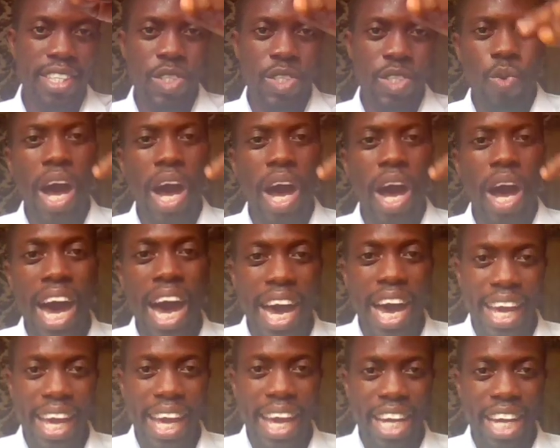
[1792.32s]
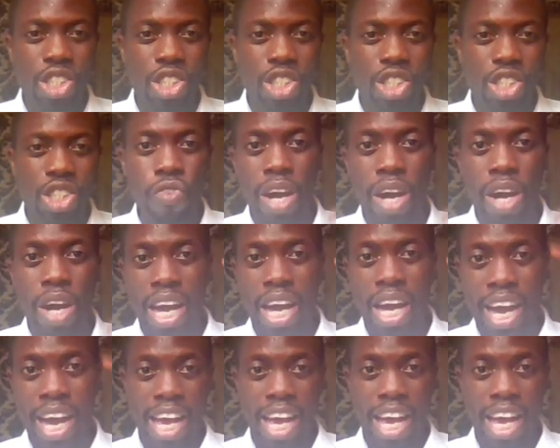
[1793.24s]
So I and Jehovah,
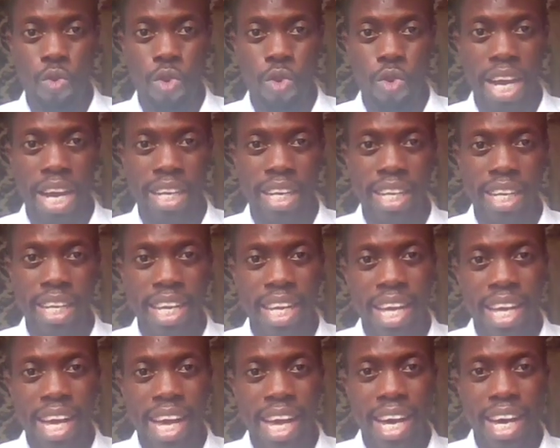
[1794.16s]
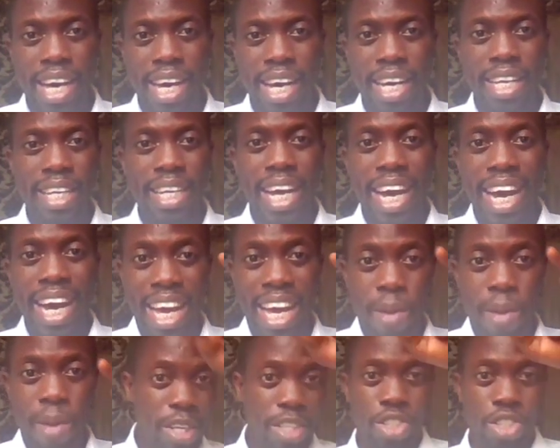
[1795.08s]
I am one. And I
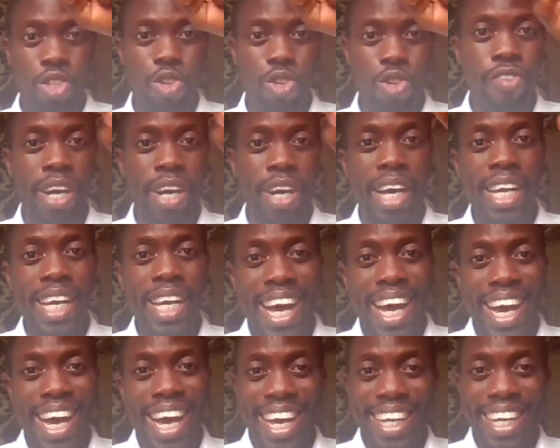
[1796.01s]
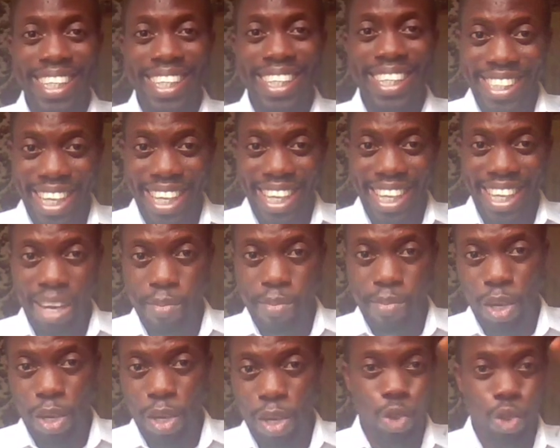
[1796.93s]
am in Jehovah. And I am
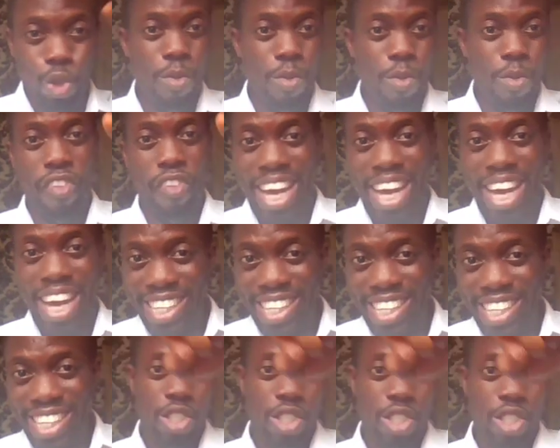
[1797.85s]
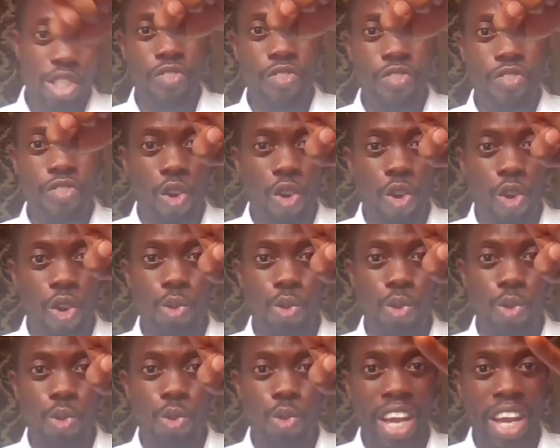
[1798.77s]
a consuming fire. Yes, Jehovah is a
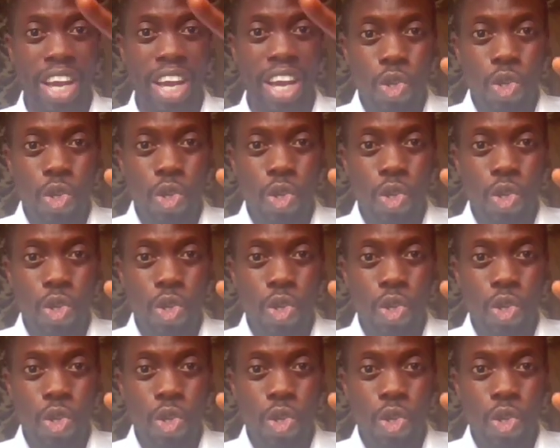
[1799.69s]
consuming fire.